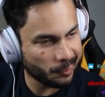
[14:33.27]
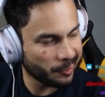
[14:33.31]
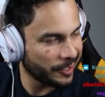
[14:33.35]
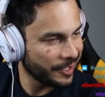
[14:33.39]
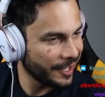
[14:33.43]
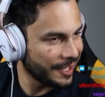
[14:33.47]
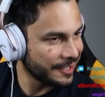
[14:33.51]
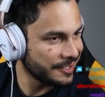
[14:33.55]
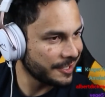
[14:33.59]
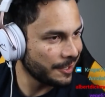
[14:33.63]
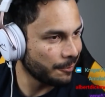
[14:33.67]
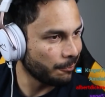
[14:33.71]

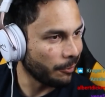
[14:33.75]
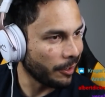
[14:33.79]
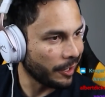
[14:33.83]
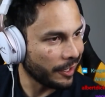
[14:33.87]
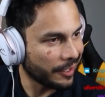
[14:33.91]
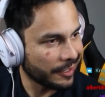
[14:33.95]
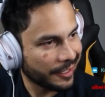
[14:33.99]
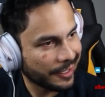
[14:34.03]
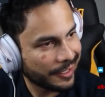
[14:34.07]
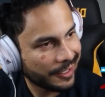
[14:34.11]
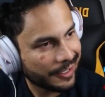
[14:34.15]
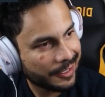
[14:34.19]
that's it,
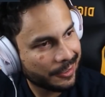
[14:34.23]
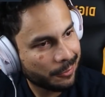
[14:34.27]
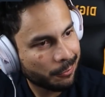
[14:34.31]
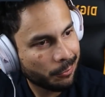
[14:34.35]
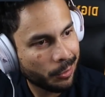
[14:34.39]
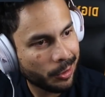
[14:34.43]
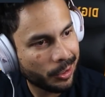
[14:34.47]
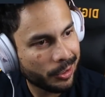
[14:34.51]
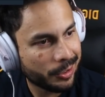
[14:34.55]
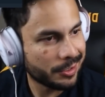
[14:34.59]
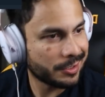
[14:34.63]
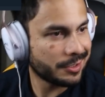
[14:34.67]
right? Can't get any
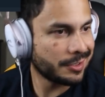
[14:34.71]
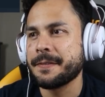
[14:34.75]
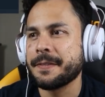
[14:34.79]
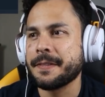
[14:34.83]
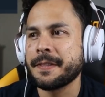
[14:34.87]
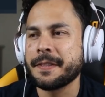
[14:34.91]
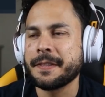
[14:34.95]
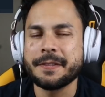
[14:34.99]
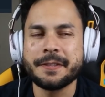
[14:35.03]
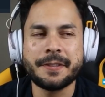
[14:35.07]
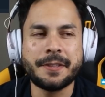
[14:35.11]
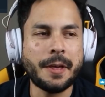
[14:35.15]
worse.
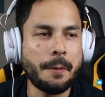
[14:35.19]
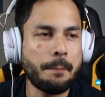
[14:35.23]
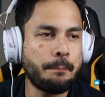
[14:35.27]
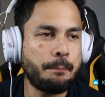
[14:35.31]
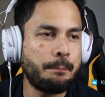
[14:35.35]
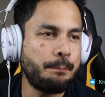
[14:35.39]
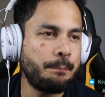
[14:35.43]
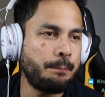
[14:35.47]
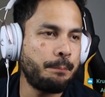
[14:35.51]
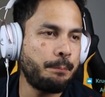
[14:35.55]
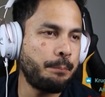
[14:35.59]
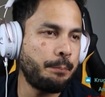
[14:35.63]
The
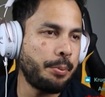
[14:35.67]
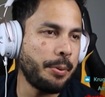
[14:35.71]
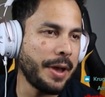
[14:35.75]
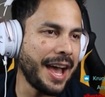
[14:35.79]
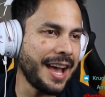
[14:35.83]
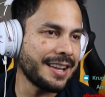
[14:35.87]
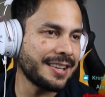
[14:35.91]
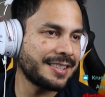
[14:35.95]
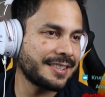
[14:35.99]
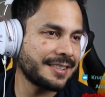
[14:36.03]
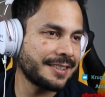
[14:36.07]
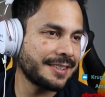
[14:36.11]

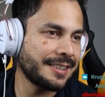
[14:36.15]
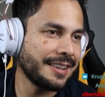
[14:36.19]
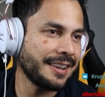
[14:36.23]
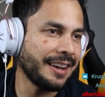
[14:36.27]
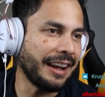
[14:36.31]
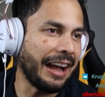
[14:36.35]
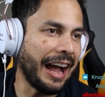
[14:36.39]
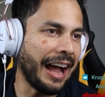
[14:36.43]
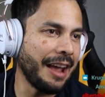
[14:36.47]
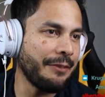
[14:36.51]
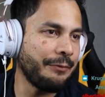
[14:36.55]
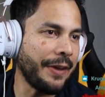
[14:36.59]
best
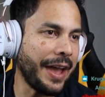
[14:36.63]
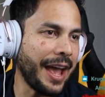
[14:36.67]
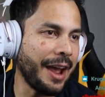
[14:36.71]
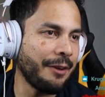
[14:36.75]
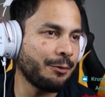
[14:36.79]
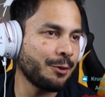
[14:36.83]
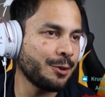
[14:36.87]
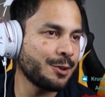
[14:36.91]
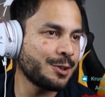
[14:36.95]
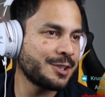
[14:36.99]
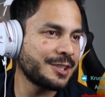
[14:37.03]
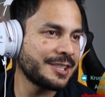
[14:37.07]
I've
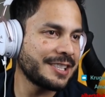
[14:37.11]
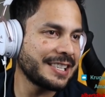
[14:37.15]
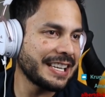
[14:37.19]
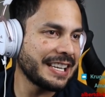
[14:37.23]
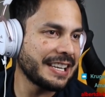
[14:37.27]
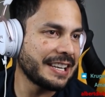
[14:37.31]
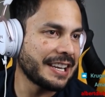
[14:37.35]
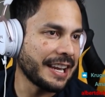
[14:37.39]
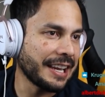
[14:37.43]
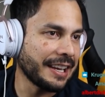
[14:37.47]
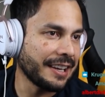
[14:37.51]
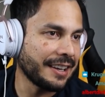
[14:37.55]
ever
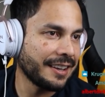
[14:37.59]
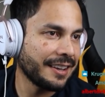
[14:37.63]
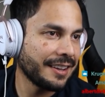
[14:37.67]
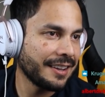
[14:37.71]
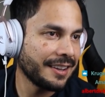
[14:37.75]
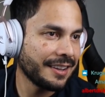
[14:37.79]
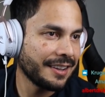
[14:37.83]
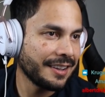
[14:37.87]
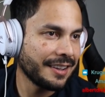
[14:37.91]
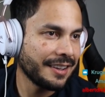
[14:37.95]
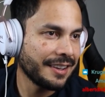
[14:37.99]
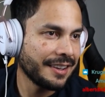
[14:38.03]
seen it
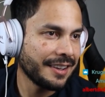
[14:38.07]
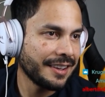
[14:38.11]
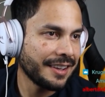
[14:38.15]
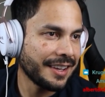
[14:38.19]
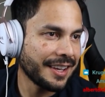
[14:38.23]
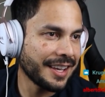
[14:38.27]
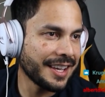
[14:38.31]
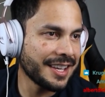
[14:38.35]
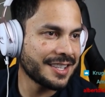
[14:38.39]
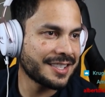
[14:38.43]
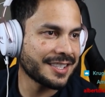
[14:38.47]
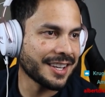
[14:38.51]

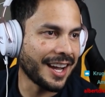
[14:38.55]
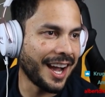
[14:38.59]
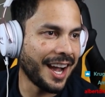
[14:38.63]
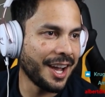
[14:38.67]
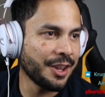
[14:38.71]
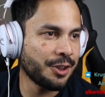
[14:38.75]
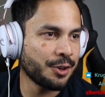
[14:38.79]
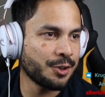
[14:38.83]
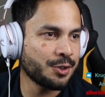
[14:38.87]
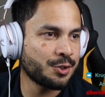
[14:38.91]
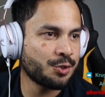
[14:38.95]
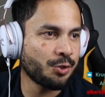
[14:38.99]
is
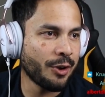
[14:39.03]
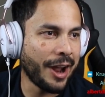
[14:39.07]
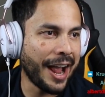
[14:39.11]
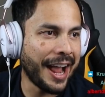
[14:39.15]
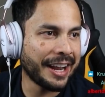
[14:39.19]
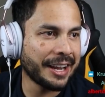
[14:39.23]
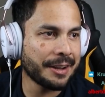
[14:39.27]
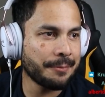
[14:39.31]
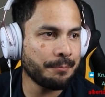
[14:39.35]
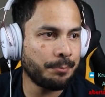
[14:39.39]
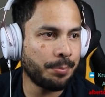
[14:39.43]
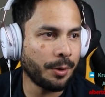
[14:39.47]
either
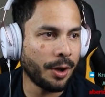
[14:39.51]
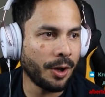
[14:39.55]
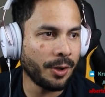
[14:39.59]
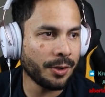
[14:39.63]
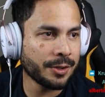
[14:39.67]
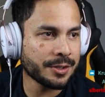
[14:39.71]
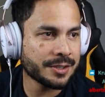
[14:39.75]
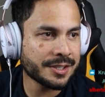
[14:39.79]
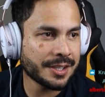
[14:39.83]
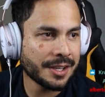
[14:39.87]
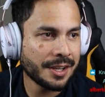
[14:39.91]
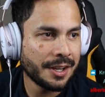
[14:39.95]
Dragon
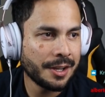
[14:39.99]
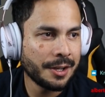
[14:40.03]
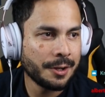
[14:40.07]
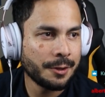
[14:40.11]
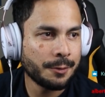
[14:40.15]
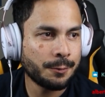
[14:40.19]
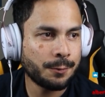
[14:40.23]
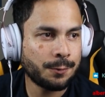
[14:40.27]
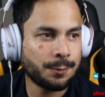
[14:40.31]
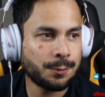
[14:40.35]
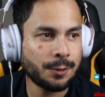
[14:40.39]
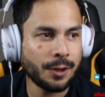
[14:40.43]
Ball's
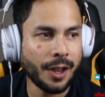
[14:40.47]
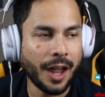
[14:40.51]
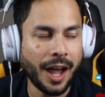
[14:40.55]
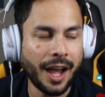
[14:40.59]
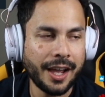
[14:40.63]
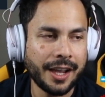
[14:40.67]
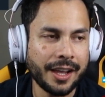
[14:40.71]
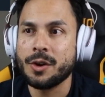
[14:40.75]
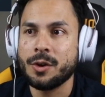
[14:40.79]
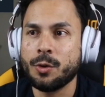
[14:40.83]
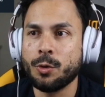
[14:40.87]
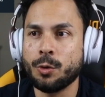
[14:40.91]

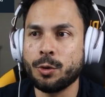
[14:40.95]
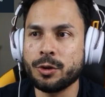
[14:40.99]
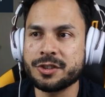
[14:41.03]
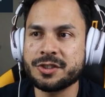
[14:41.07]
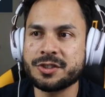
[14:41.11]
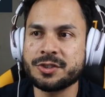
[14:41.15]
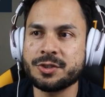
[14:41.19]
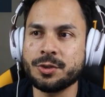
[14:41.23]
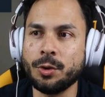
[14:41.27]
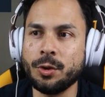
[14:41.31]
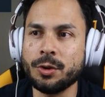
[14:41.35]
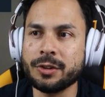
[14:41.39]
flying or
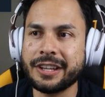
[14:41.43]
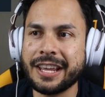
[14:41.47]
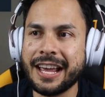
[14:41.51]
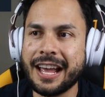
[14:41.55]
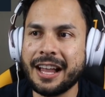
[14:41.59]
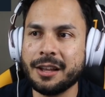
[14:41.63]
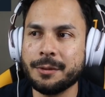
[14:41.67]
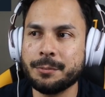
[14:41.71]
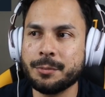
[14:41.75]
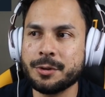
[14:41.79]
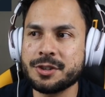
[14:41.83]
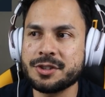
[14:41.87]
Soul
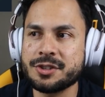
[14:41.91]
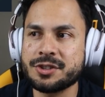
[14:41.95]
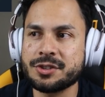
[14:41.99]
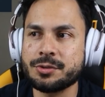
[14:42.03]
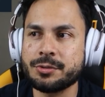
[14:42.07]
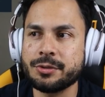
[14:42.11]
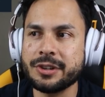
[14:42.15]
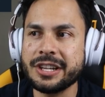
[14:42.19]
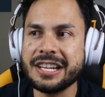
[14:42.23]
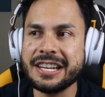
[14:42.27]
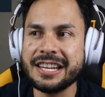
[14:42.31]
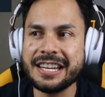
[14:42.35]
Calibur's
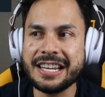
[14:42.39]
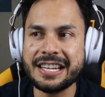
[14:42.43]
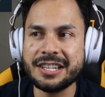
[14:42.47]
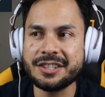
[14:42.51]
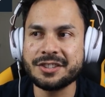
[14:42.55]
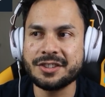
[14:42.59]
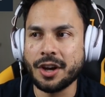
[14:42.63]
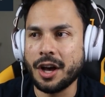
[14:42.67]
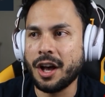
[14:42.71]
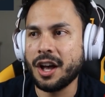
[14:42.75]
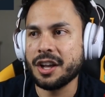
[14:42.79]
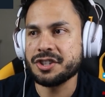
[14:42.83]
3D
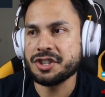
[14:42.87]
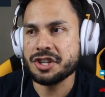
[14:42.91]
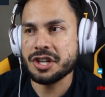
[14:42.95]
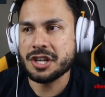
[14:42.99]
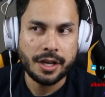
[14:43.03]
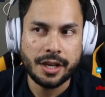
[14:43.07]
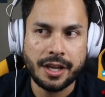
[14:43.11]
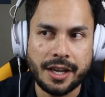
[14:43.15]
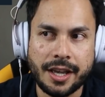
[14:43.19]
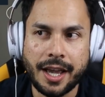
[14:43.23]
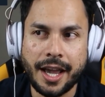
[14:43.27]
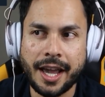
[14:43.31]
dodging.
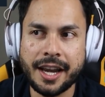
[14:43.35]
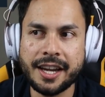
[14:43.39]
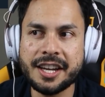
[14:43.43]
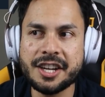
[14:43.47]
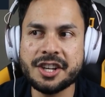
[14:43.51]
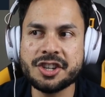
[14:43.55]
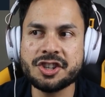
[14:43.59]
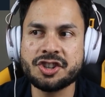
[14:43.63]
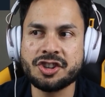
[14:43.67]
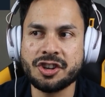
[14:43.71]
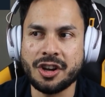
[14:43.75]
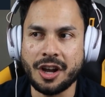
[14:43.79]

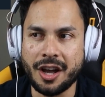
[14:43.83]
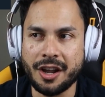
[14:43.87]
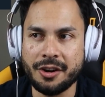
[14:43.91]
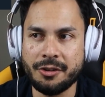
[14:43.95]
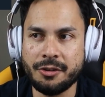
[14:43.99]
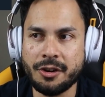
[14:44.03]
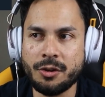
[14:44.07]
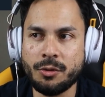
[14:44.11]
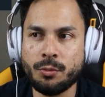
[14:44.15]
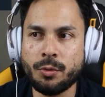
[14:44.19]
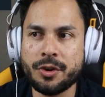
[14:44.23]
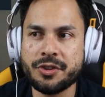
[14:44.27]
Any
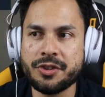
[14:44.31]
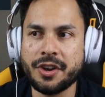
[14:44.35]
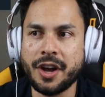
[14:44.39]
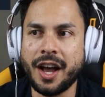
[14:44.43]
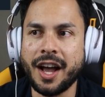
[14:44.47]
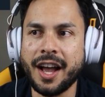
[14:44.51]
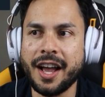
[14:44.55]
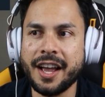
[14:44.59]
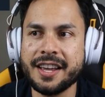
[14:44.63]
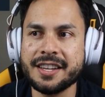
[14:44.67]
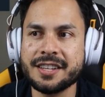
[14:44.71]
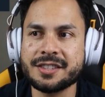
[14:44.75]
genre where the
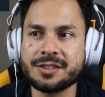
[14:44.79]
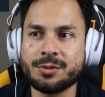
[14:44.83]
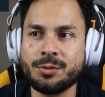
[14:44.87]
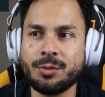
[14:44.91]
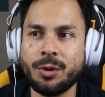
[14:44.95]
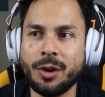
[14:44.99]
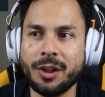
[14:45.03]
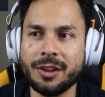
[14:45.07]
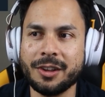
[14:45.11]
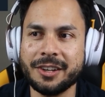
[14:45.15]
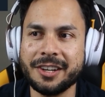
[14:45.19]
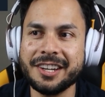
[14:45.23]
highest
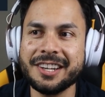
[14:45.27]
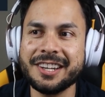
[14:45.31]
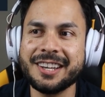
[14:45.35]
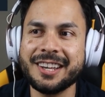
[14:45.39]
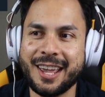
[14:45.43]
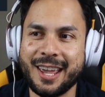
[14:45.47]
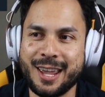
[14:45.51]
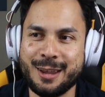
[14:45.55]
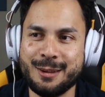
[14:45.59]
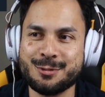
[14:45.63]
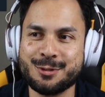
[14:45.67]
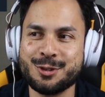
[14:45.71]
quality
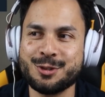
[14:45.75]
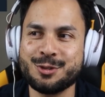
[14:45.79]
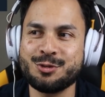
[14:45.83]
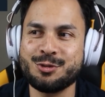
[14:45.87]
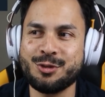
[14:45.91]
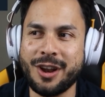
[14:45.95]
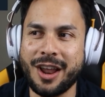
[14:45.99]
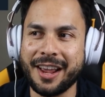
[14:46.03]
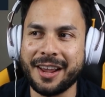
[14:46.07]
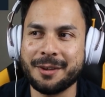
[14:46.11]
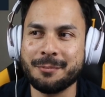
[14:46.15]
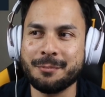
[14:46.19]
games are
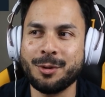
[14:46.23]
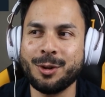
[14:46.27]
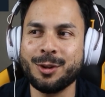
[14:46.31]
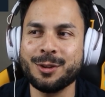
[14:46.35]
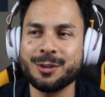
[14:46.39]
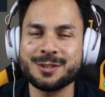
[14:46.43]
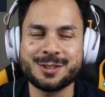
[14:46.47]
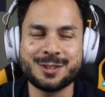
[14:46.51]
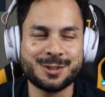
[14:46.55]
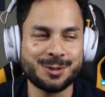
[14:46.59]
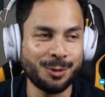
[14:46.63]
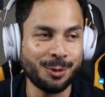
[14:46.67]
Dragon Ball
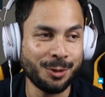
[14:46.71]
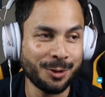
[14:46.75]
and Soul